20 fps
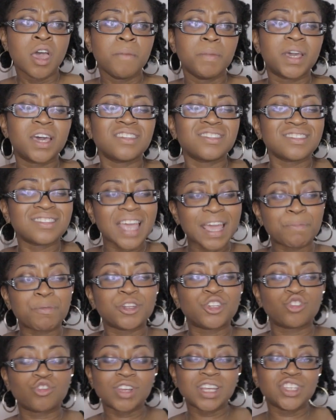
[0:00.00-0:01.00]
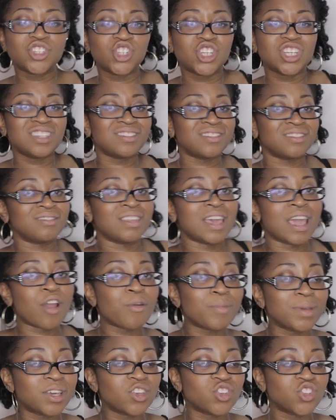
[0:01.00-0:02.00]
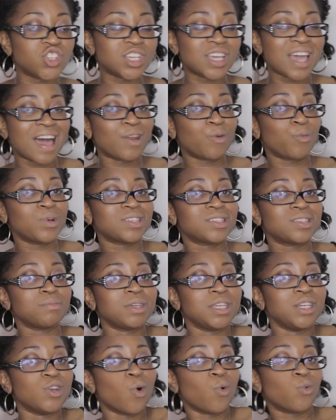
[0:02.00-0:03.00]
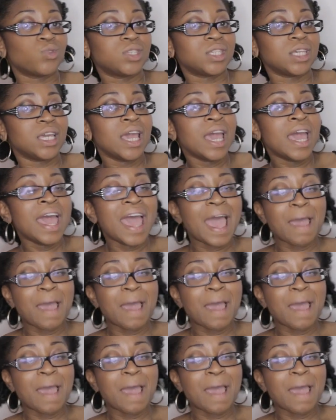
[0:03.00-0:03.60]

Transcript: because it's like Patrice, she's there because she kind of wants to be nosy